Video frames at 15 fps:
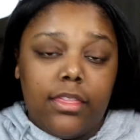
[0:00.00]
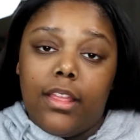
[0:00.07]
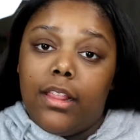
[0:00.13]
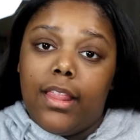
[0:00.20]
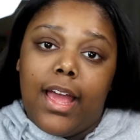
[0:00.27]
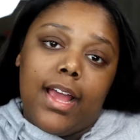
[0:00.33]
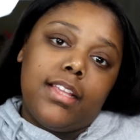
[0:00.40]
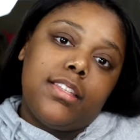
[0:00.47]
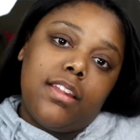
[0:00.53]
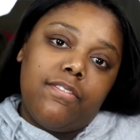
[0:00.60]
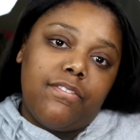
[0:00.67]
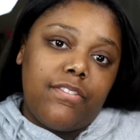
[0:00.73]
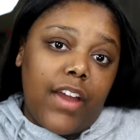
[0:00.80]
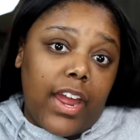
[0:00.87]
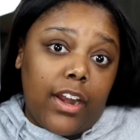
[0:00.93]
The last
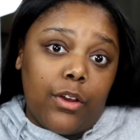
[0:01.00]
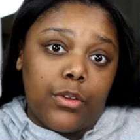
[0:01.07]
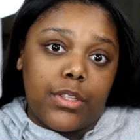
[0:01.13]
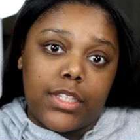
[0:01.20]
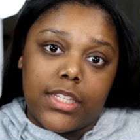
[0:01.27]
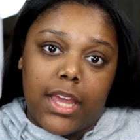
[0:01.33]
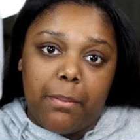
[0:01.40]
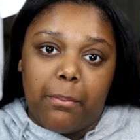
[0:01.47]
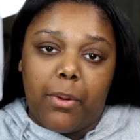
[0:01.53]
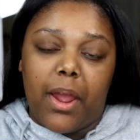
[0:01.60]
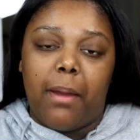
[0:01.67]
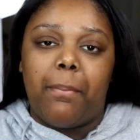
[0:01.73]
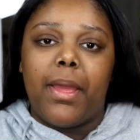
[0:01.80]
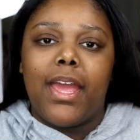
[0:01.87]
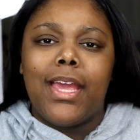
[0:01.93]
and final skin
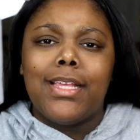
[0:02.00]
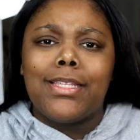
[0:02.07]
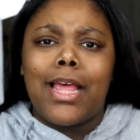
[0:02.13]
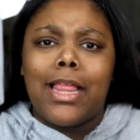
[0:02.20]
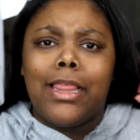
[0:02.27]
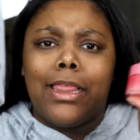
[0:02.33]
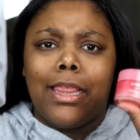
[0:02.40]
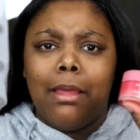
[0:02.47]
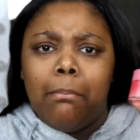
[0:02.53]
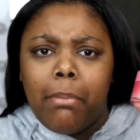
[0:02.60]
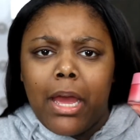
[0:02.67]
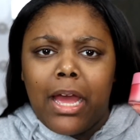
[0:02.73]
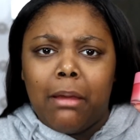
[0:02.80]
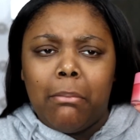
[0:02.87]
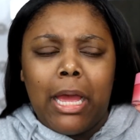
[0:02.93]
prep is a
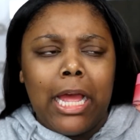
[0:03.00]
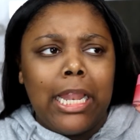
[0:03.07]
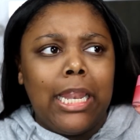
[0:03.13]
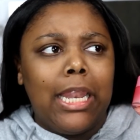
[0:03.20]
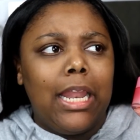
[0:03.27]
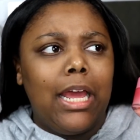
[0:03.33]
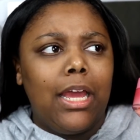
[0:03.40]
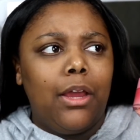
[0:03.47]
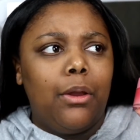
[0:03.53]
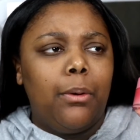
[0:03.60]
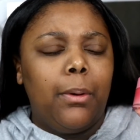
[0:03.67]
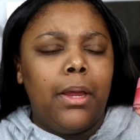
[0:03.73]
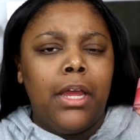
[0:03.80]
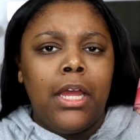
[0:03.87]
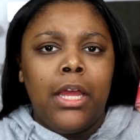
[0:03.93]
lip balm.
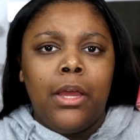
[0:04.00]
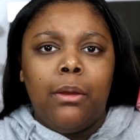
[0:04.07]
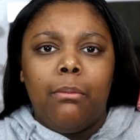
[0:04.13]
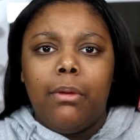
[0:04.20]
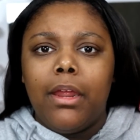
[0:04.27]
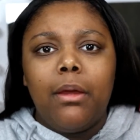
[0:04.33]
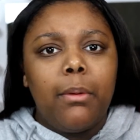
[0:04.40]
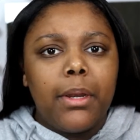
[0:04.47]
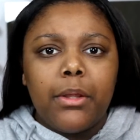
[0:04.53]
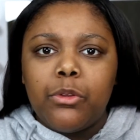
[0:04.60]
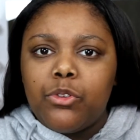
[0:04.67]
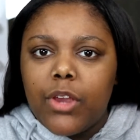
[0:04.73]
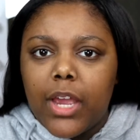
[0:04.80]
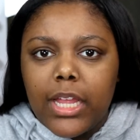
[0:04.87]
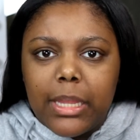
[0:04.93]
Hello, we don't want
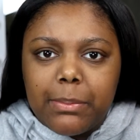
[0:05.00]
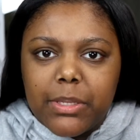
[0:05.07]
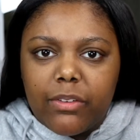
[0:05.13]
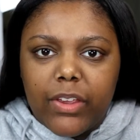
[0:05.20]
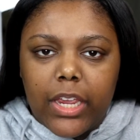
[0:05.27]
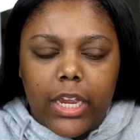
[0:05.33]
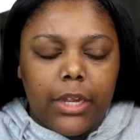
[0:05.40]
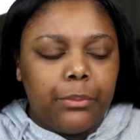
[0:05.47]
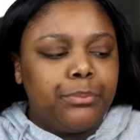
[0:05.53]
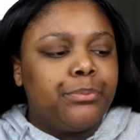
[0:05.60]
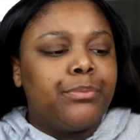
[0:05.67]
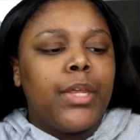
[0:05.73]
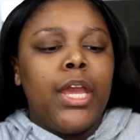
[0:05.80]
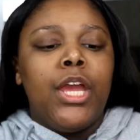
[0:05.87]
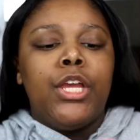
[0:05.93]
no dry lips over here.
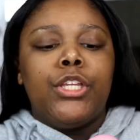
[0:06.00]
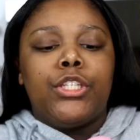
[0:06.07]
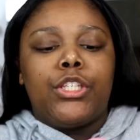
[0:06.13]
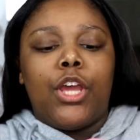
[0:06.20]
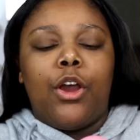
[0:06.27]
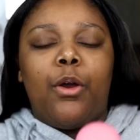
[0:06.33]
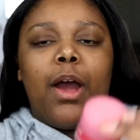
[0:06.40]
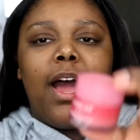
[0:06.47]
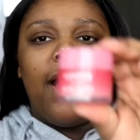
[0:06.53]
So